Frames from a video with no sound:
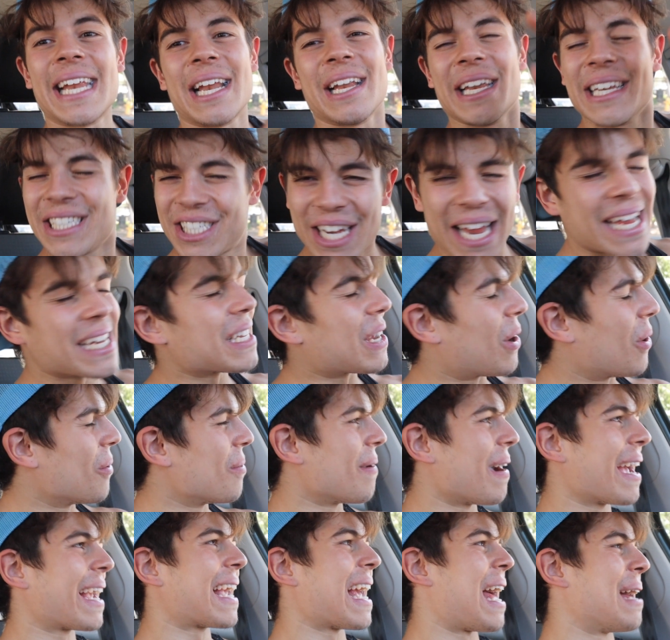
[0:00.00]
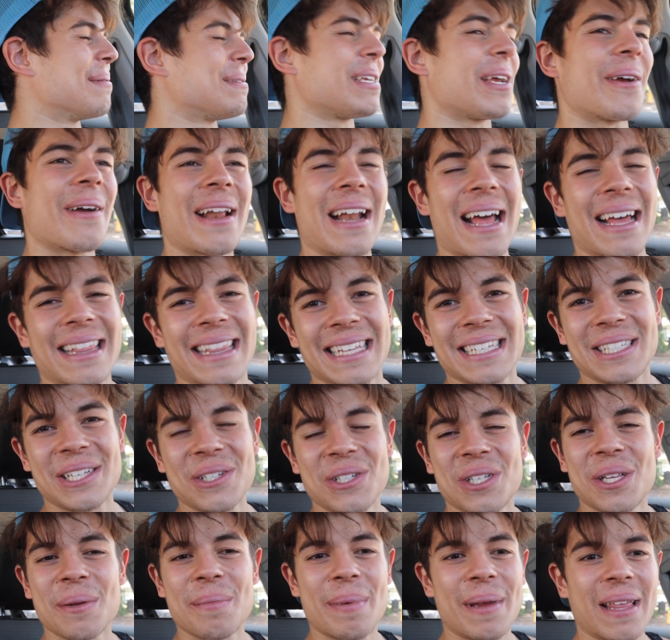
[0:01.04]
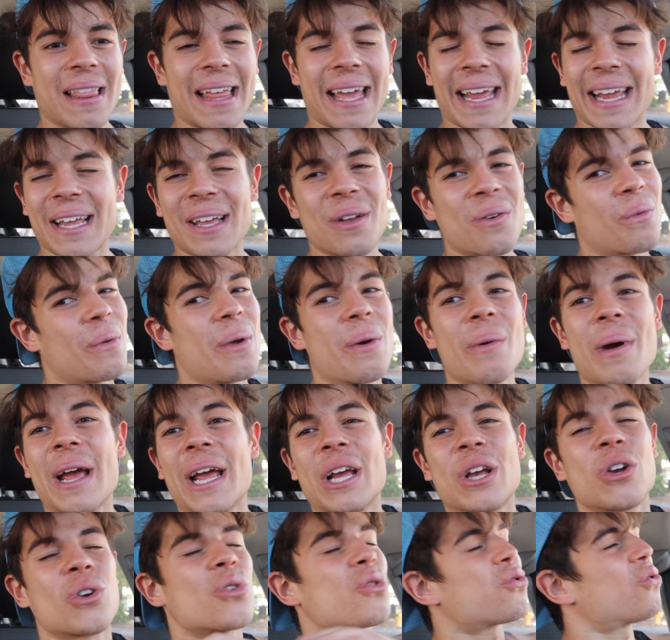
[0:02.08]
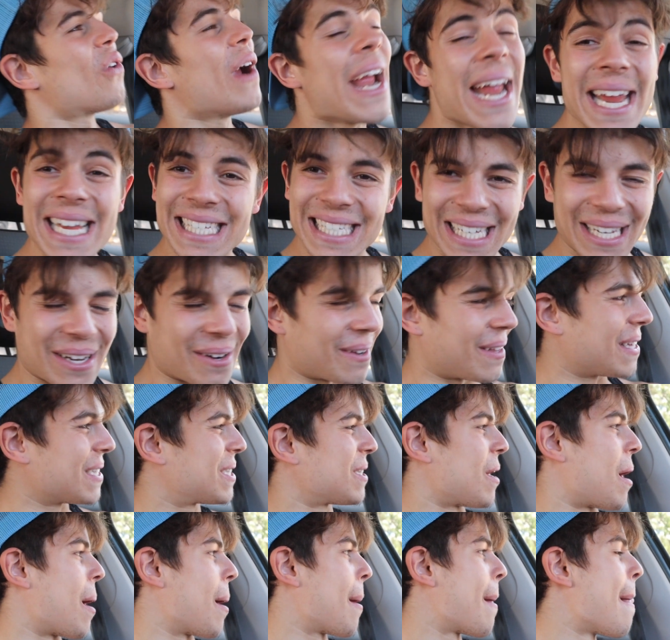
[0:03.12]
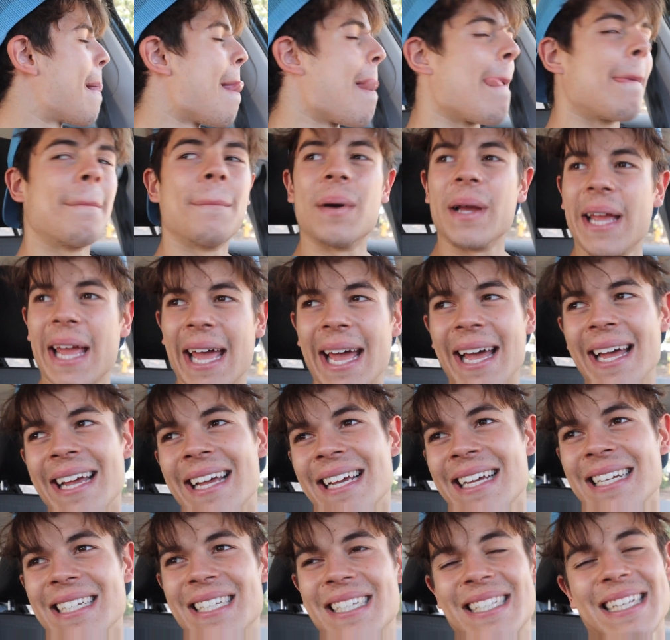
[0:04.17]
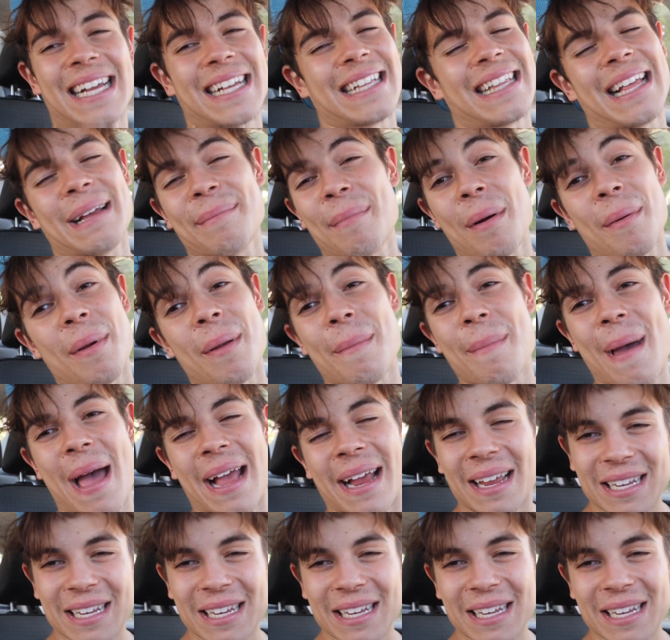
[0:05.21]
And Jason, oh my God, I'm telling you right now, this used to be like, we went crazy during the song. But yeah, just got that brought me back.